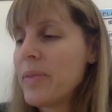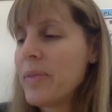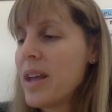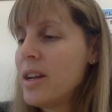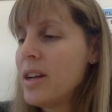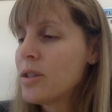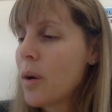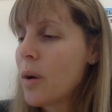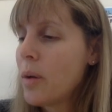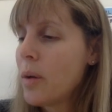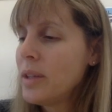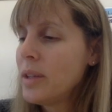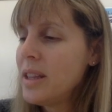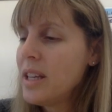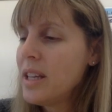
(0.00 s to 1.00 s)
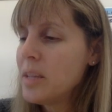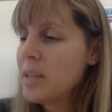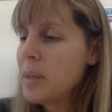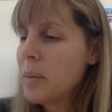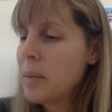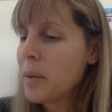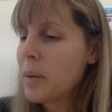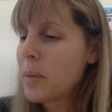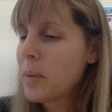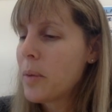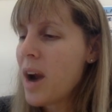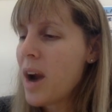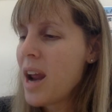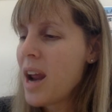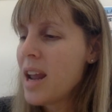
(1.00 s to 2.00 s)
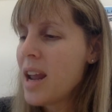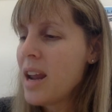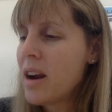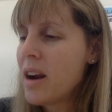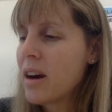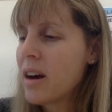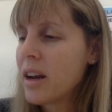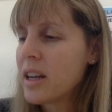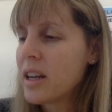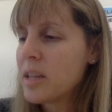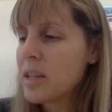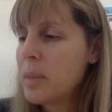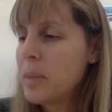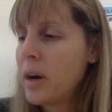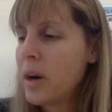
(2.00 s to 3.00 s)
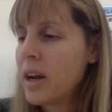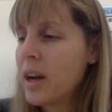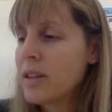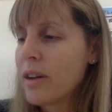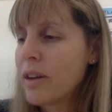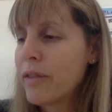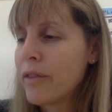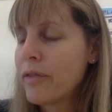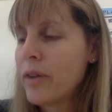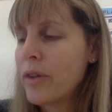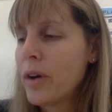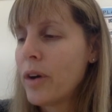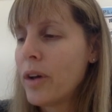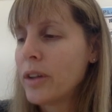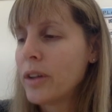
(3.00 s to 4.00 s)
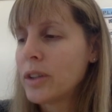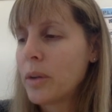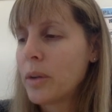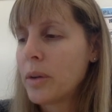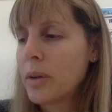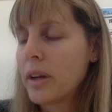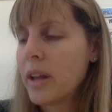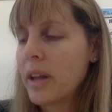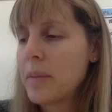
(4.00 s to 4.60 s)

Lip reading: So only these people right here can experience a full solar eclipse.